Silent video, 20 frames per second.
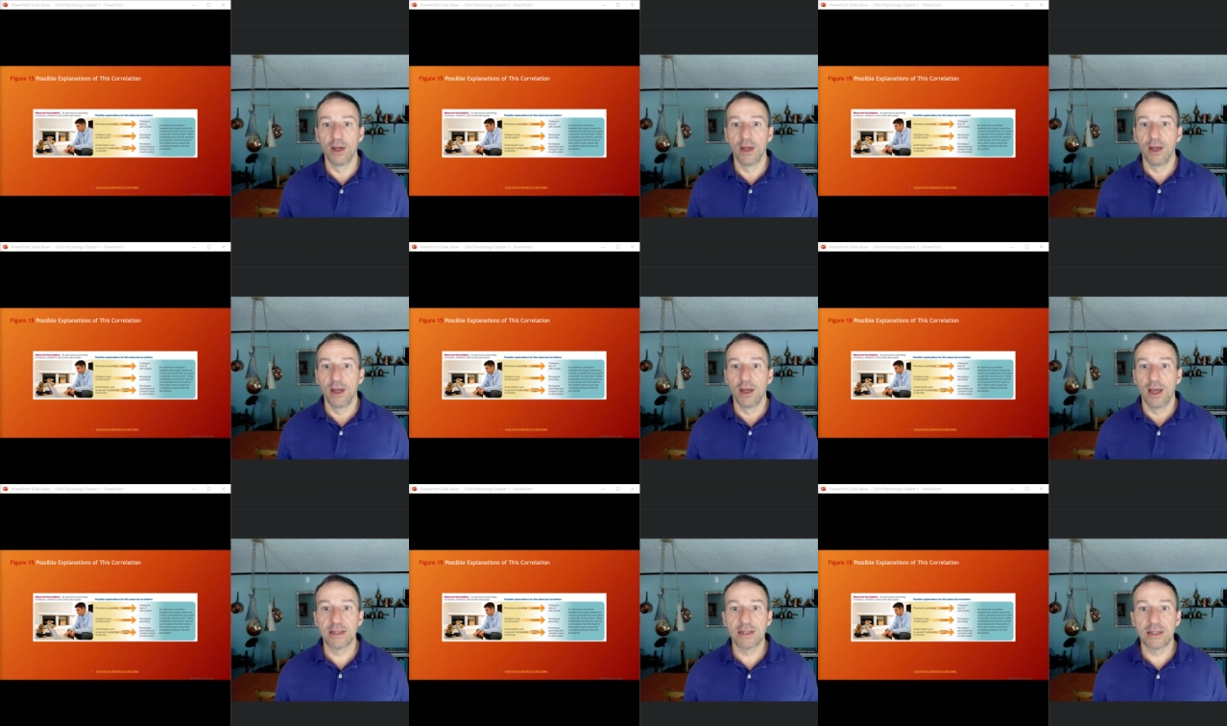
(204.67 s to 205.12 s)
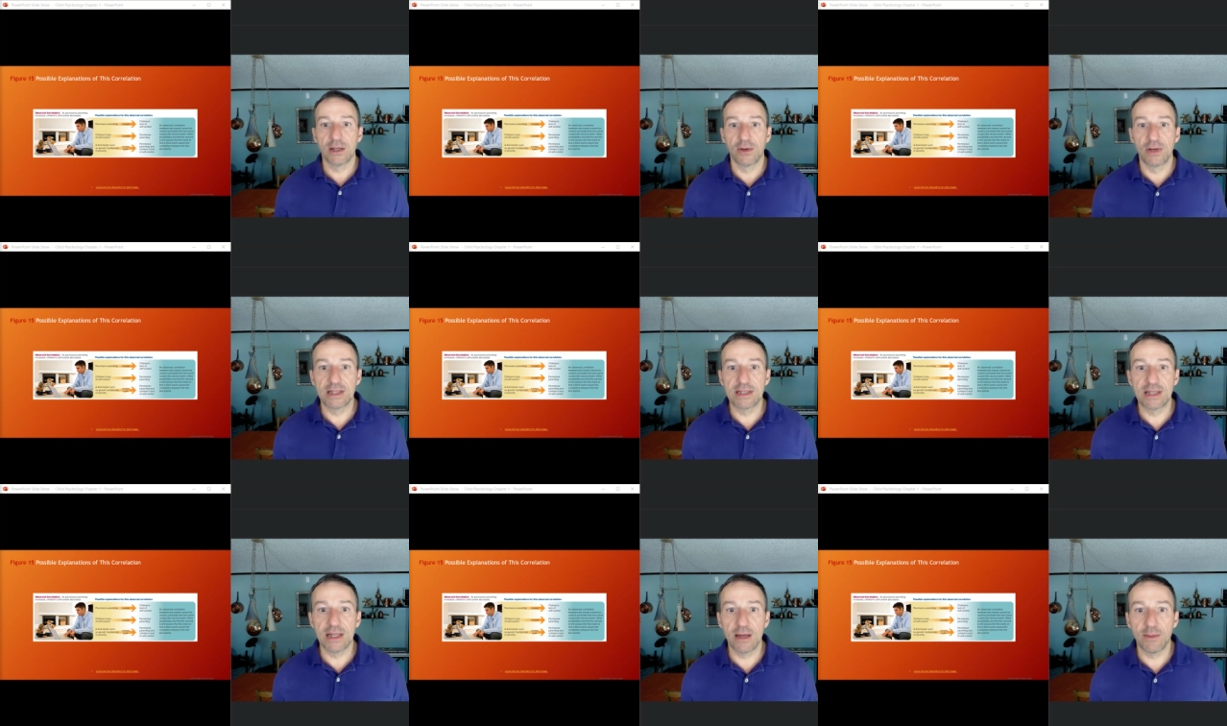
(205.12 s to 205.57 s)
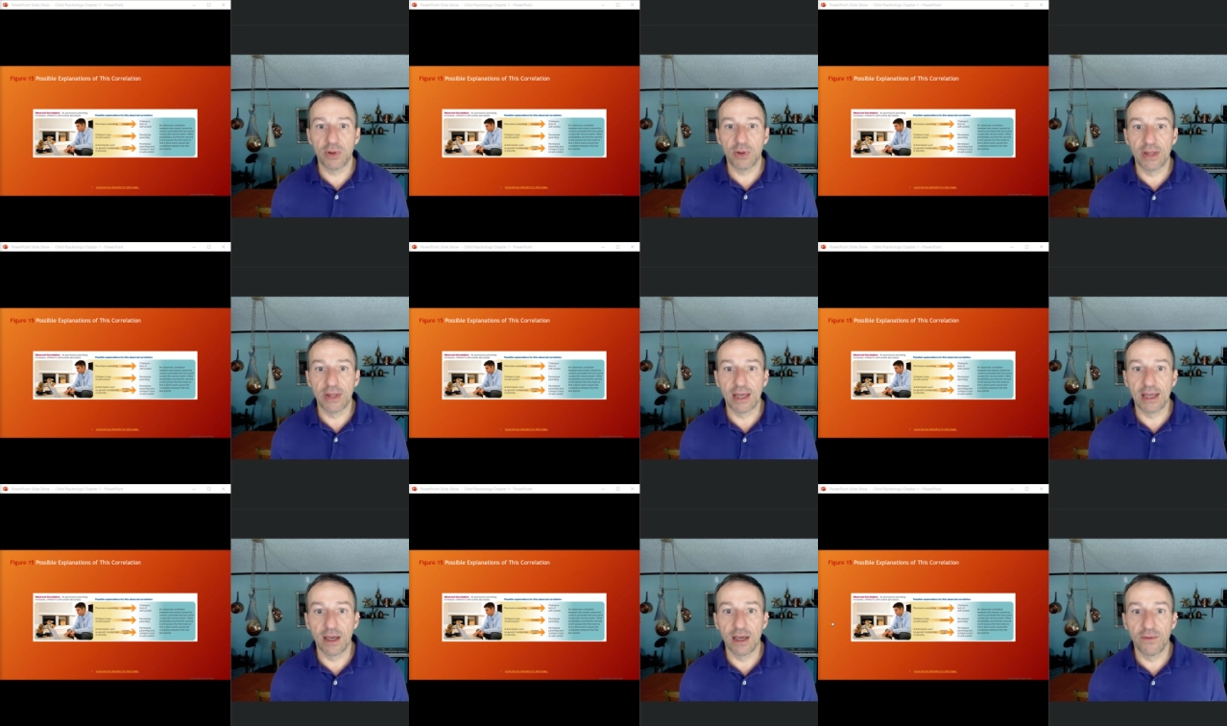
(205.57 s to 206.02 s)
And so an example
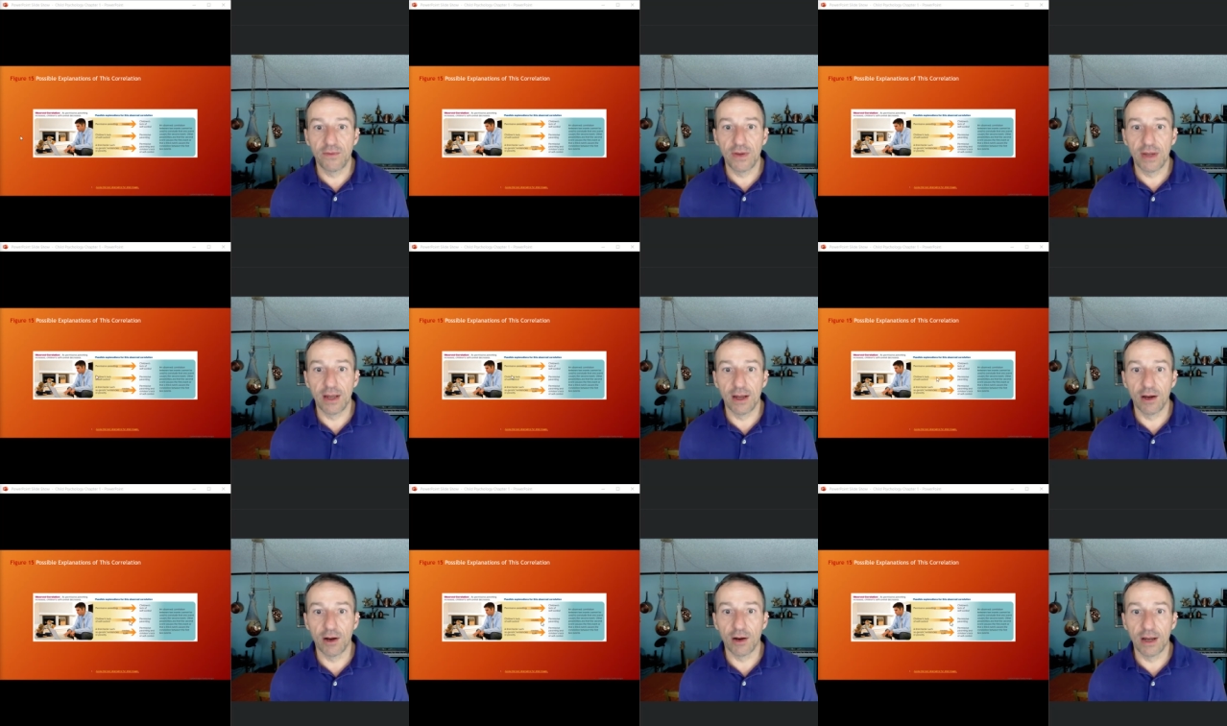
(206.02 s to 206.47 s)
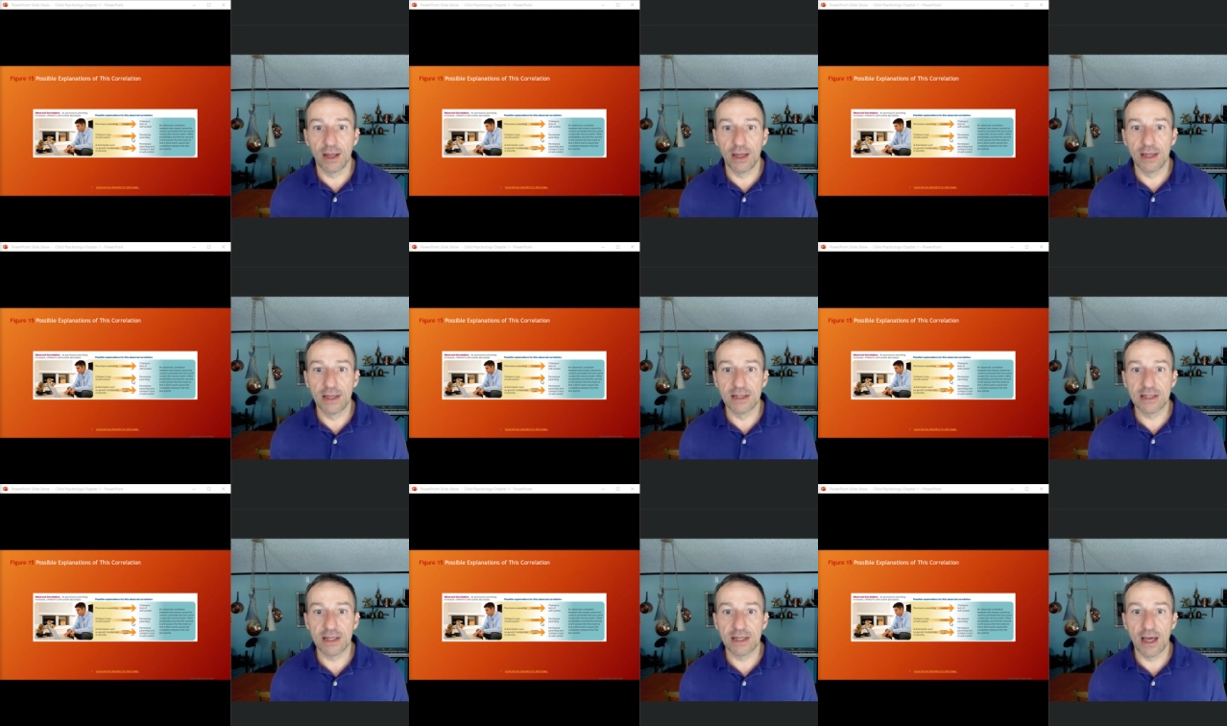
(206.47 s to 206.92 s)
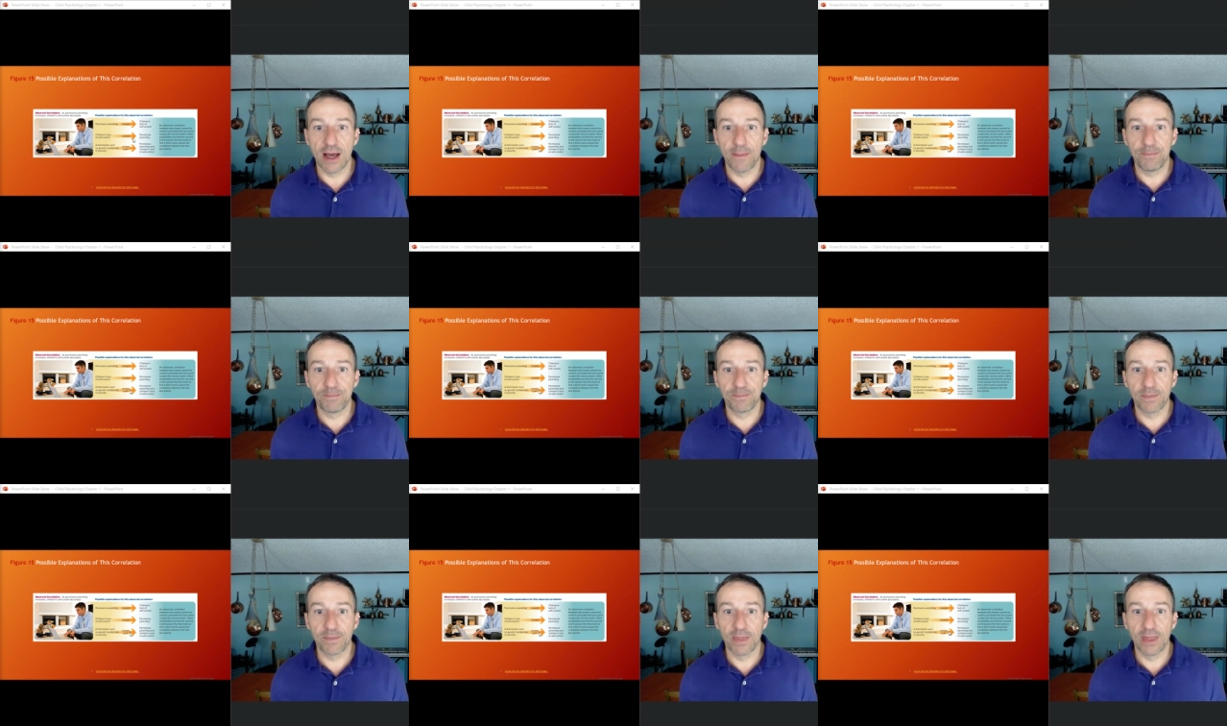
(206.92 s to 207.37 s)
they give here is
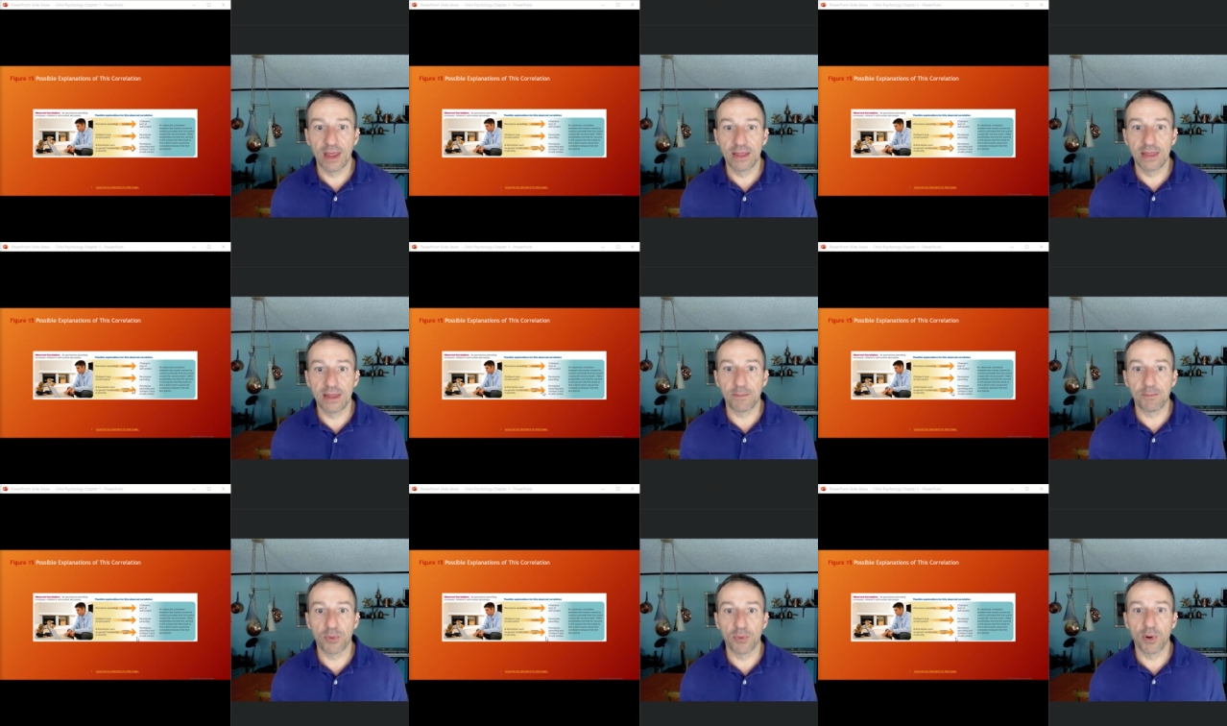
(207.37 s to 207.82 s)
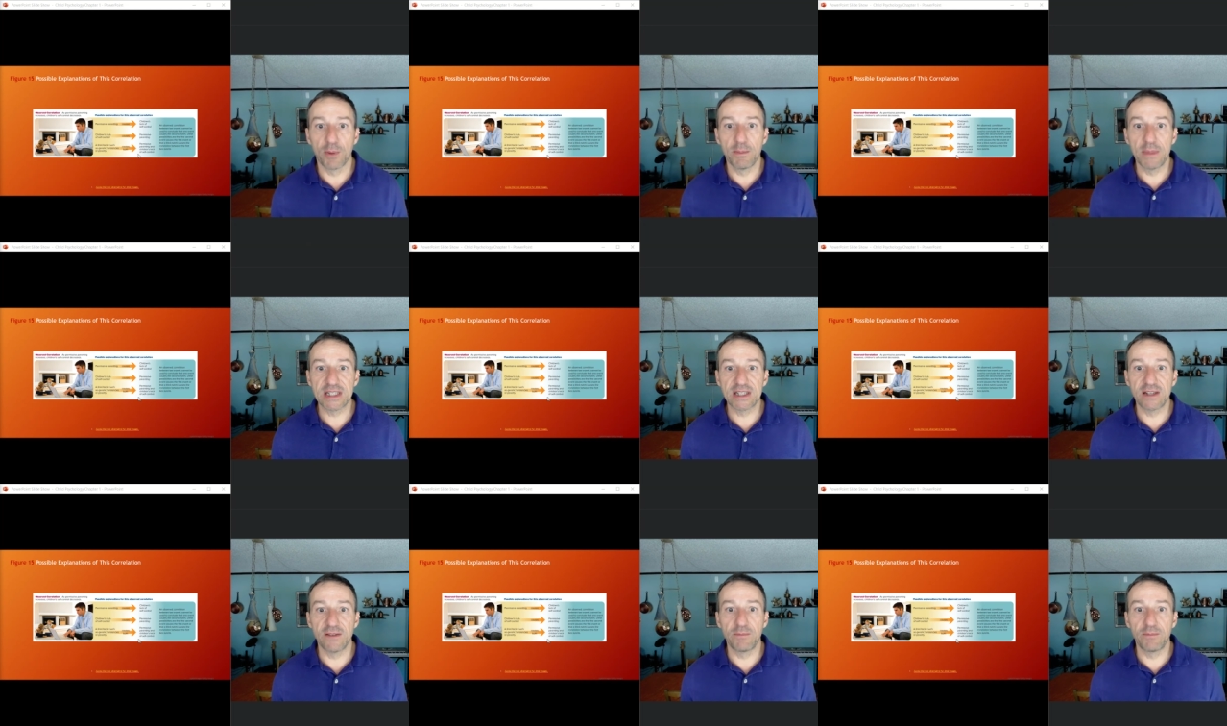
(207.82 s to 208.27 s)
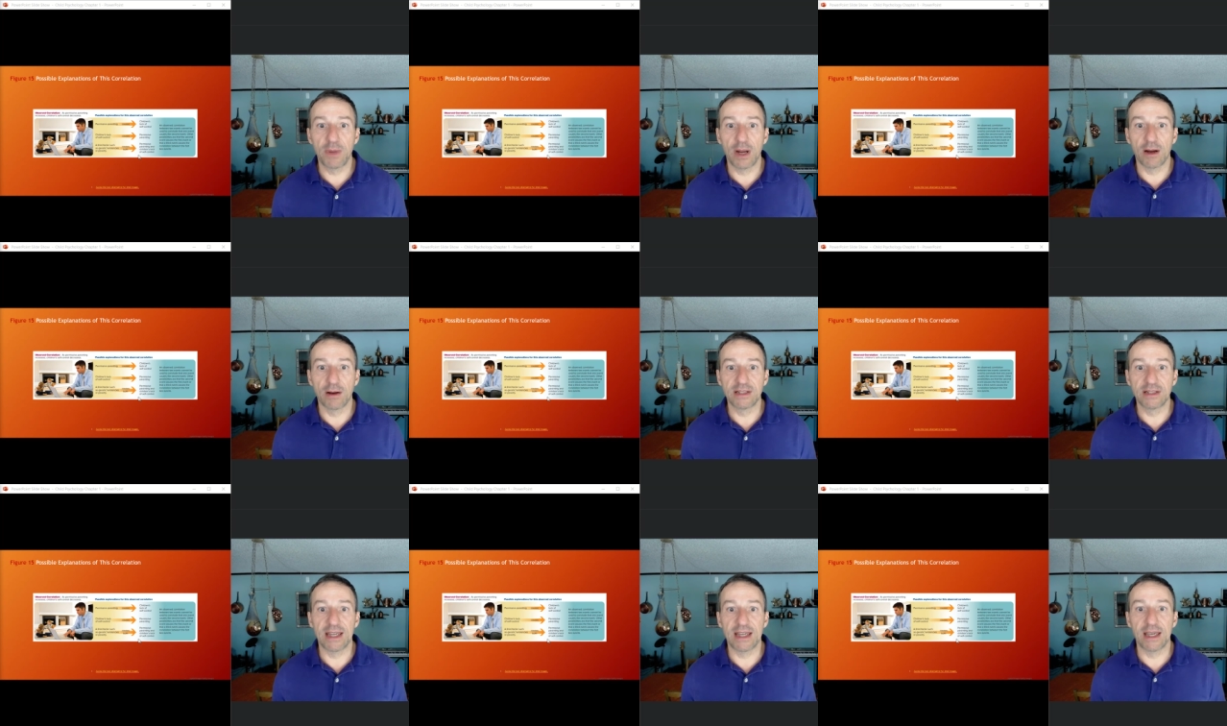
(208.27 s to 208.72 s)
that permissive
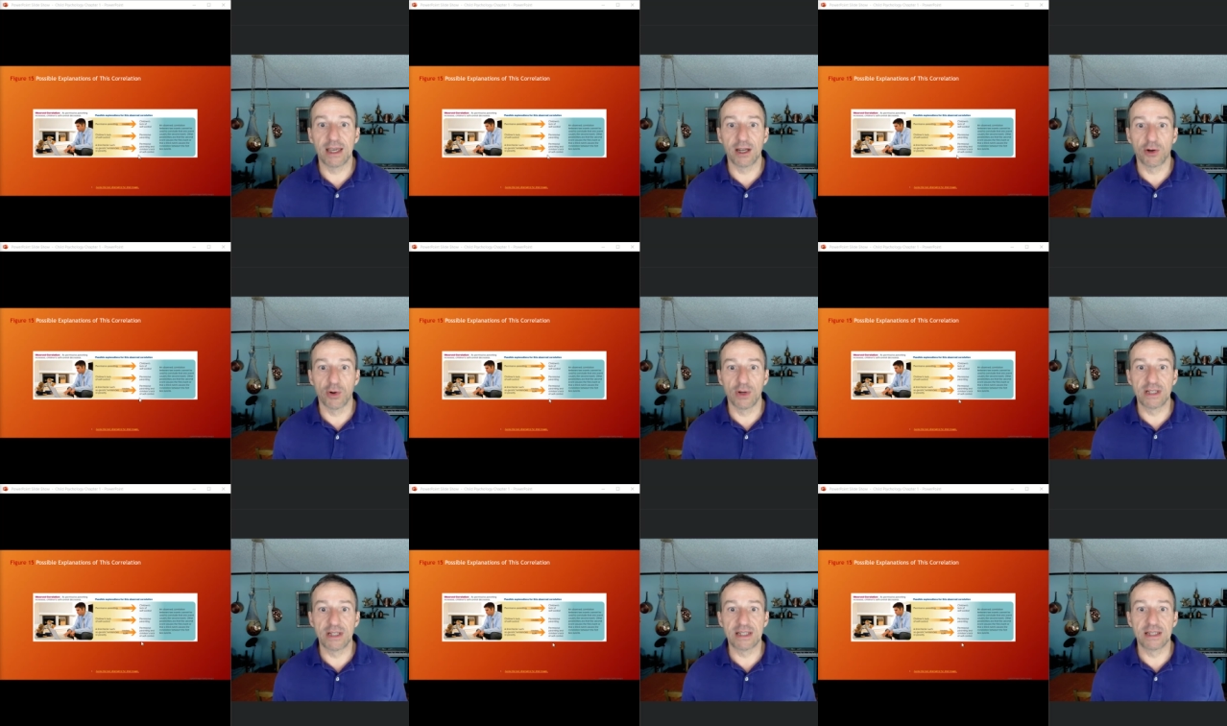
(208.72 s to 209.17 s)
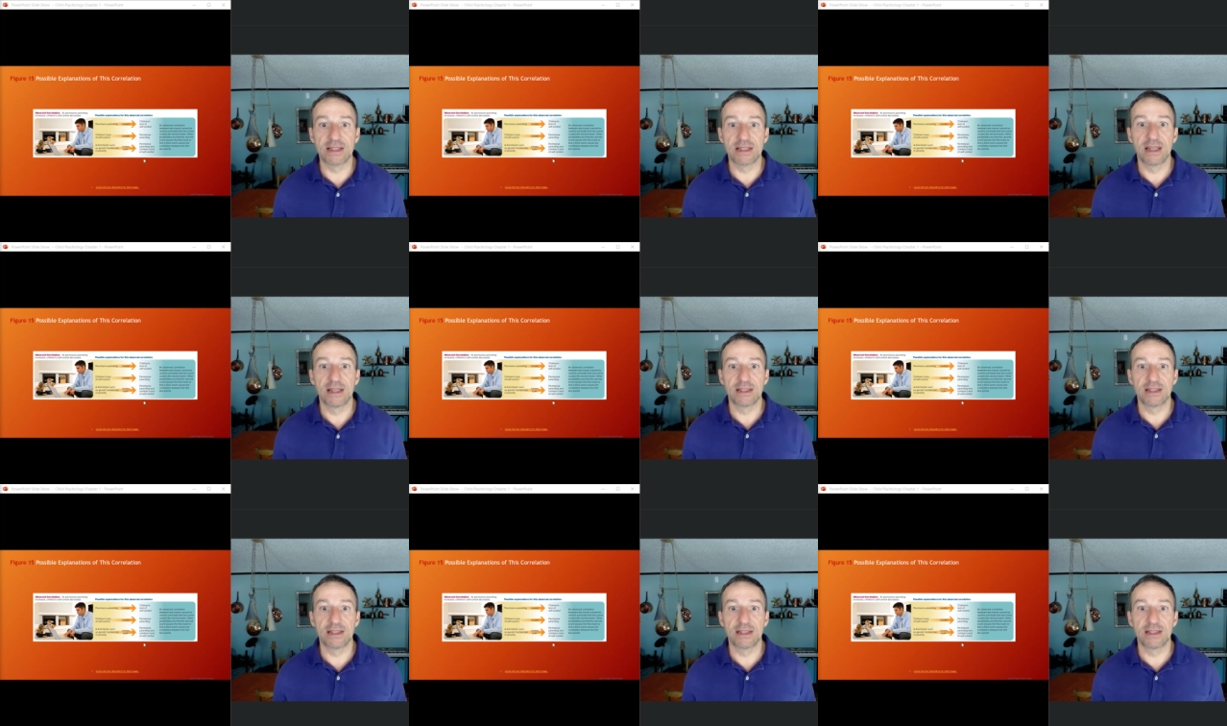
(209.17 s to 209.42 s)
parenting increases,